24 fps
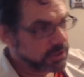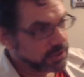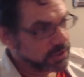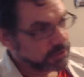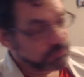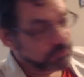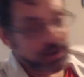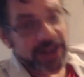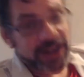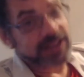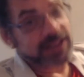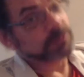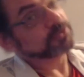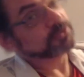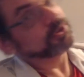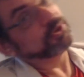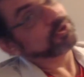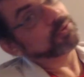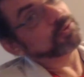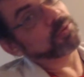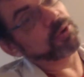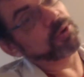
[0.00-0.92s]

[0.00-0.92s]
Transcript: Writing was on the wall